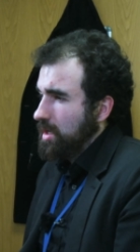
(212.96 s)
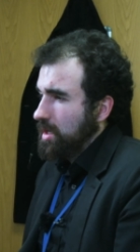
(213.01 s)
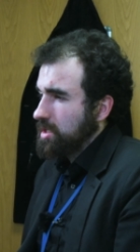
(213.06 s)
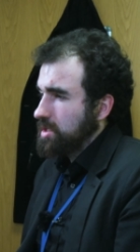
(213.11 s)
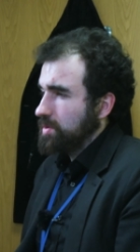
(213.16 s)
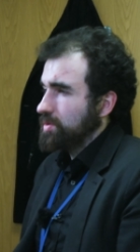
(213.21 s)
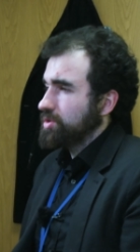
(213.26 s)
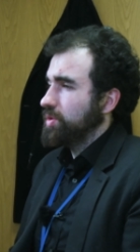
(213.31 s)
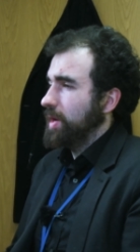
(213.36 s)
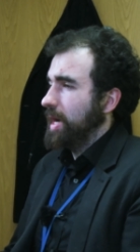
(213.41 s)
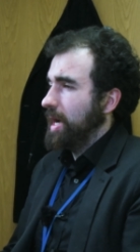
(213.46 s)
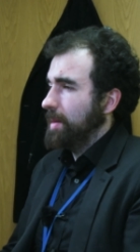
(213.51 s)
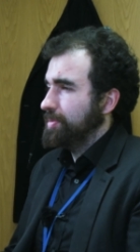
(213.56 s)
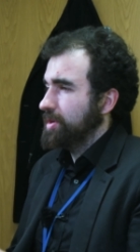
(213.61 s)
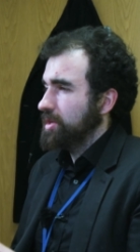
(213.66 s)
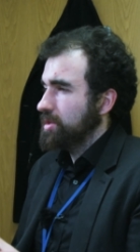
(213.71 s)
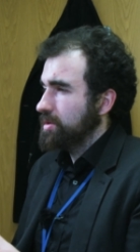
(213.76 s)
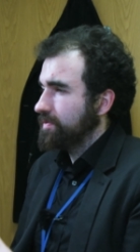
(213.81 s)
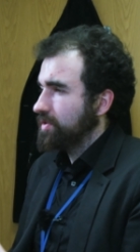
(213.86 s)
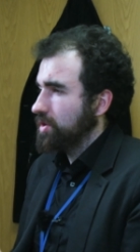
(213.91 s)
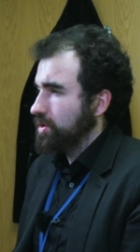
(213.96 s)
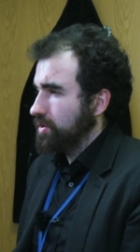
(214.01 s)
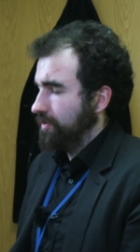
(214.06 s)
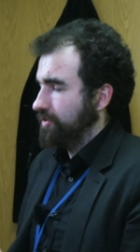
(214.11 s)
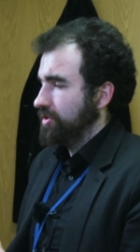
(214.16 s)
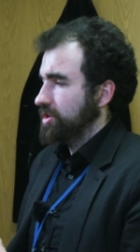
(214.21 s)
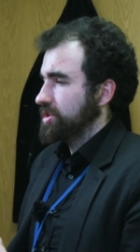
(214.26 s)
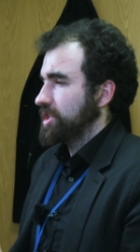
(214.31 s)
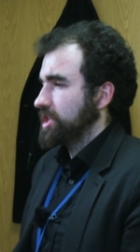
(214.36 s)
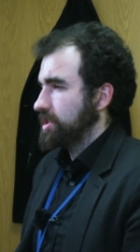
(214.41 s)
So once you're happy and you've got your
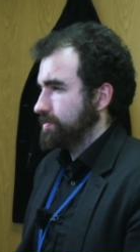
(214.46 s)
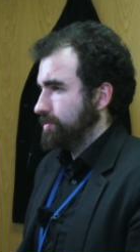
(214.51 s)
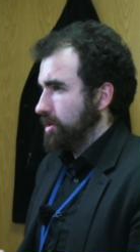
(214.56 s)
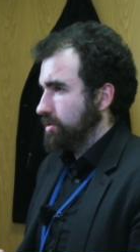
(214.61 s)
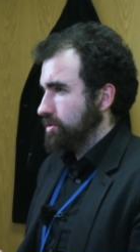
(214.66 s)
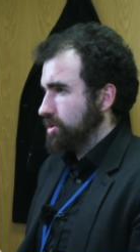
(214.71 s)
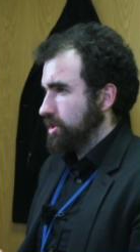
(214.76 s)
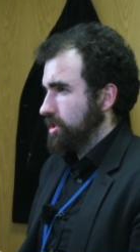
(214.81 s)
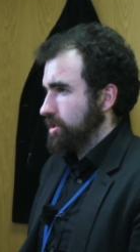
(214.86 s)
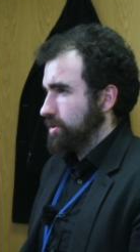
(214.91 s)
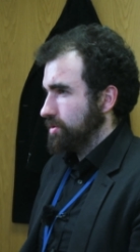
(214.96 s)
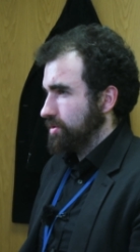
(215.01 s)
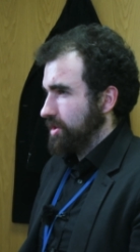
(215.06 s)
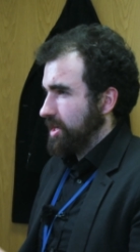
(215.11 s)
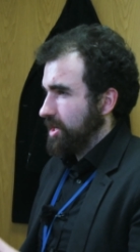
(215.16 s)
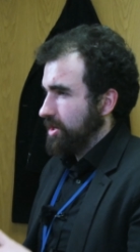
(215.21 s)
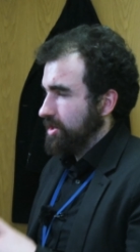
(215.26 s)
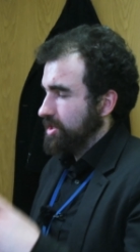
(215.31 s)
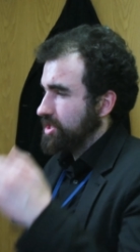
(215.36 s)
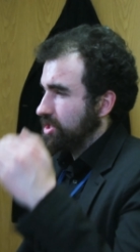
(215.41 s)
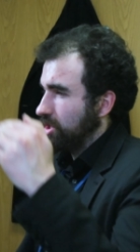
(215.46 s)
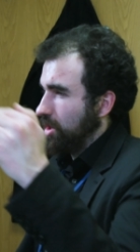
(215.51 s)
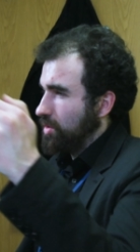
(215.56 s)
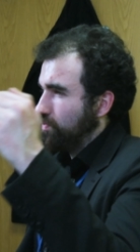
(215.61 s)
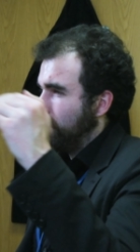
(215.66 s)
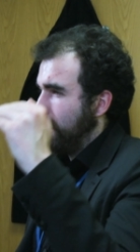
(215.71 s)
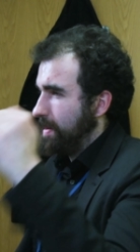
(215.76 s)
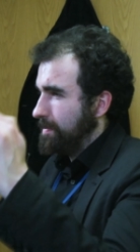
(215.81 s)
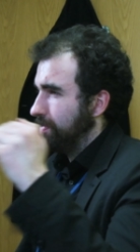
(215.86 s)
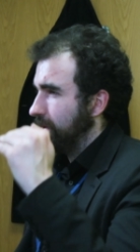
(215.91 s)
first exposure, you're then going to start
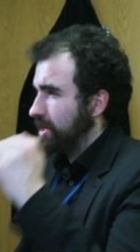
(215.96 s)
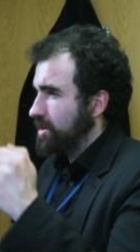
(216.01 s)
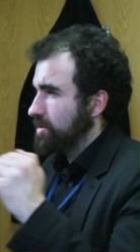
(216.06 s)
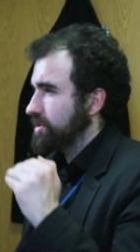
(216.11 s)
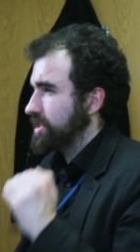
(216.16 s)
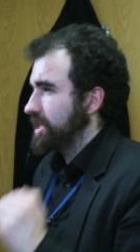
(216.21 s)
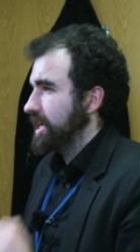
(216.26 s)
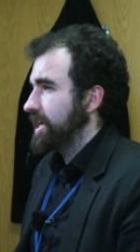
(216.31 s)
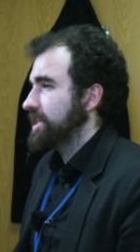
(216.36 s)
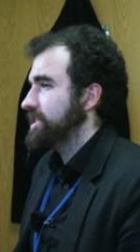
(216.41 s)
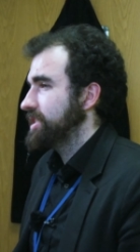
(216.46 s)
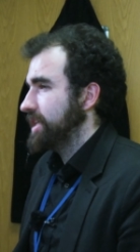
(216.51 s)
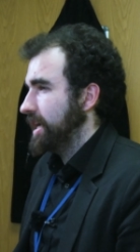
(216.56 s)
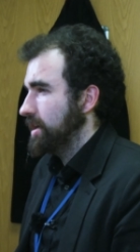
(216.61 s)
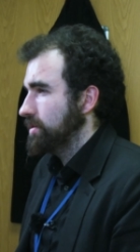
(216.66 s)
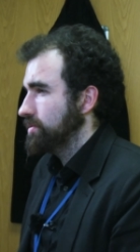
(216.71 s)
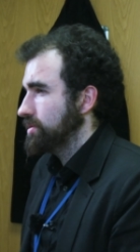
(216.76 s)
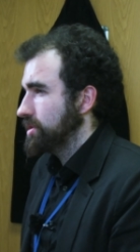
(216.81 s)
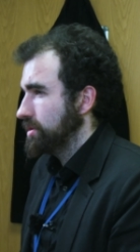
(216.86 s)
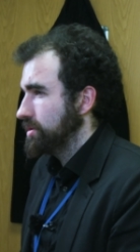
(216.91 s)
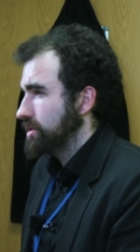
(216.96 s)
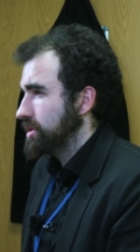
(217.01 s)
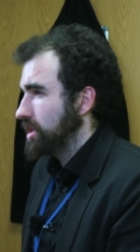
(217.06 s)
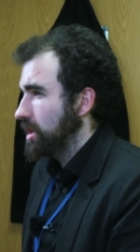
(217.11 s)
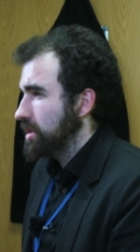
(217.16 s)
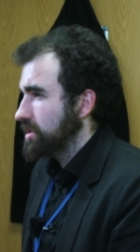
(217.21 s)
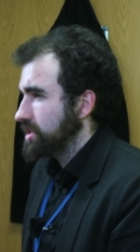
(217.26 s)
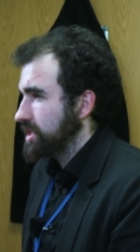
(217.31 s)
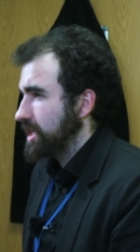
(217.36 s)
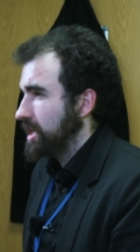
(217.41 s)
ramping your settings down. So
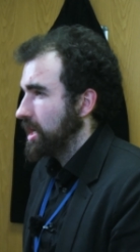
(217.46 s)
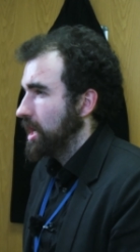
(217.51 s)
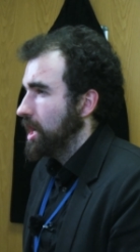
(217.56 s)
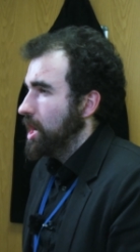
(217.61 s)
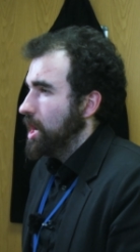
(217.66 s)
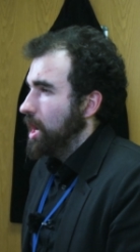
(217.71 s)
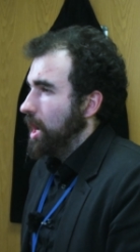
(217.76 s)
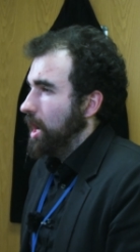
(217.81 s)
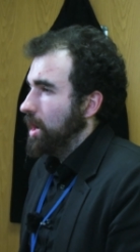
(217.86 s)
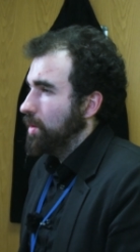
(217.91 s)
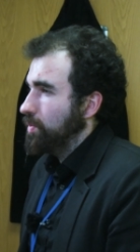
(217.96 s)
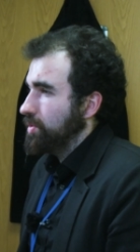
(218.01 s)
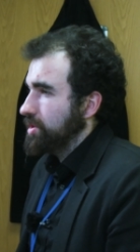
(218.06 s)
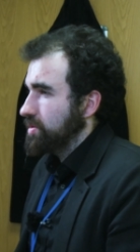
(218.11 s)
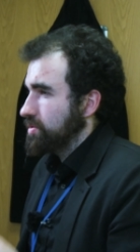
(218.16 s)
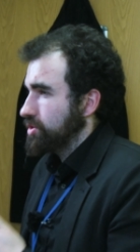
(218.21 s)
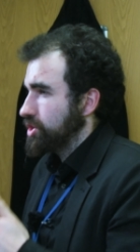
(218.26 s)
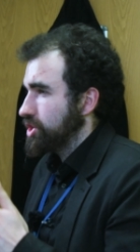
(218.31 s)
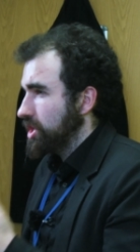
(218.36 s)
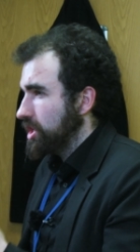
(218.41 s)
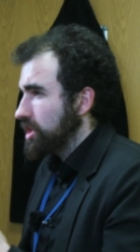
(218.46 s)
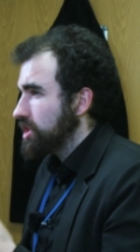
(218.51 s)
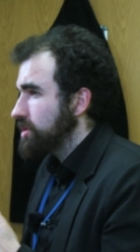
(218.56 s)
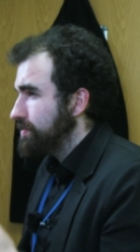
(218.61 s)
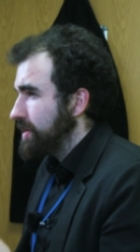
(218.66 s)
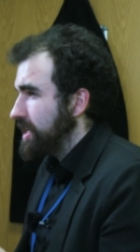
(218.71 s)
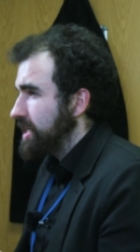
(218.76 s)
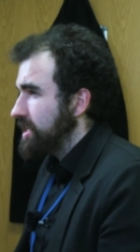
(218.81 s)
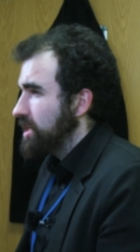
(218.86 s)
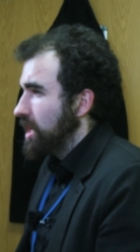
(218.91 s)
starting with your shutter
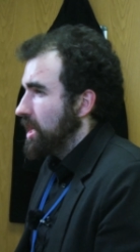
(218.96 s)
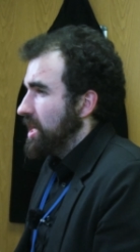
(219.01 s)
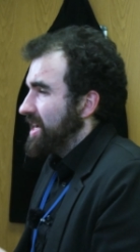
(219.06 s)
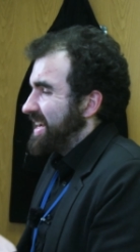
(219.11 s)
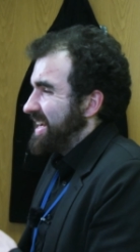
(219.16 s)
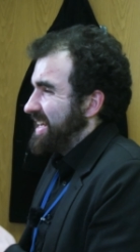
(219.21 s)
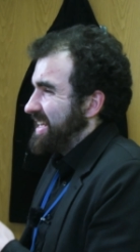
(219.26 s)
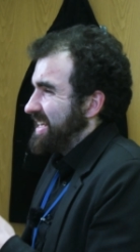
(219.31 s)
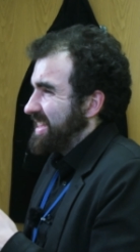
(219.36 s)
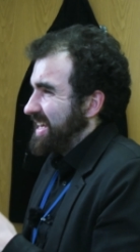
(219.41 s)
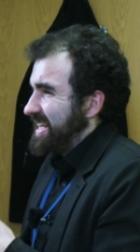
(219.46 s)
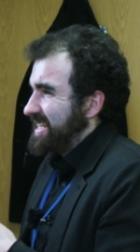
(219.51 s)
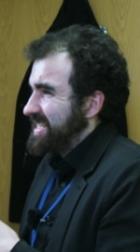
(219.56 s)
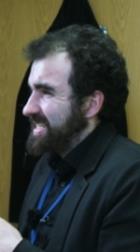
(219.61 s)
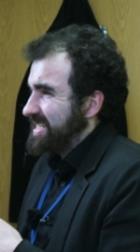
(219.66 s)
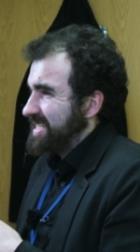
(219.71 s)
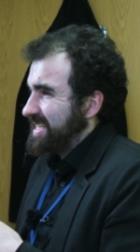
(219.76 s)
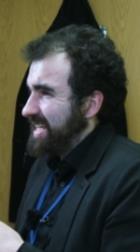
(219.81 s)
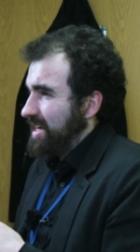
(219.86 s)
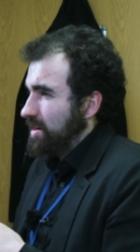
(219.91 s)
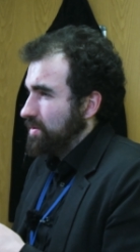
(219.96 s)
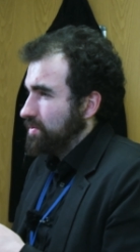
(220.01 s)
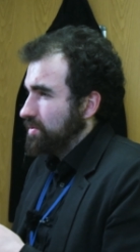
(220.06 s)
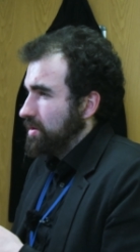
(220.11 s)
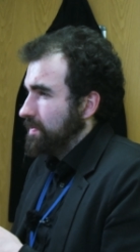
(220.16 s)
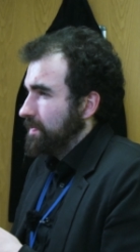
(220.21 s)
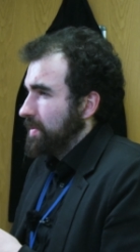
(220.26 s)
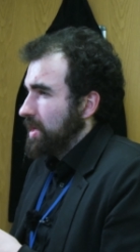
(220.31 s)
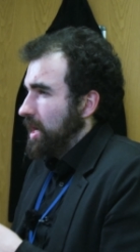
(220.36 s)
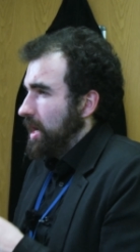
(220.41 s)
speed, getting that
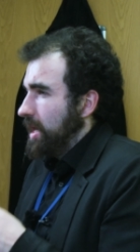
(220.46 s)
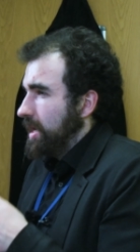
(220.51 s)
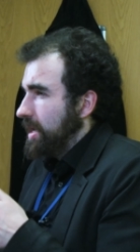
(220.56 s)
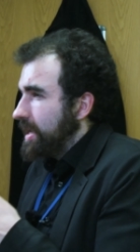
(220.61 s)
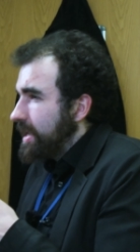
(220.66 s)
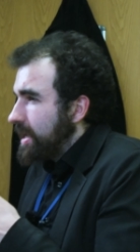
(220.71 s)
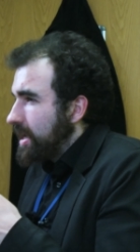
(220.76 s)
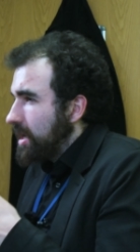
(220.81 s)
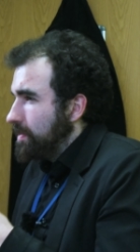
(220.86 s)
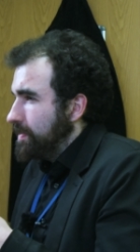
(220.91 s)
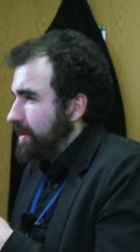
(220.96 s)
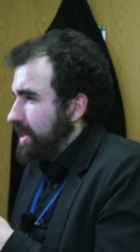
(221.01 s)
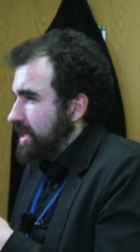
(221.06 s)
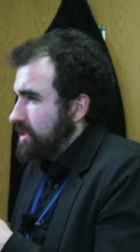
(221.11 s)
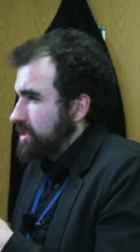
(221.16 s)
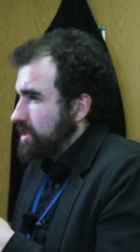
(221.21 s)
down a little bit.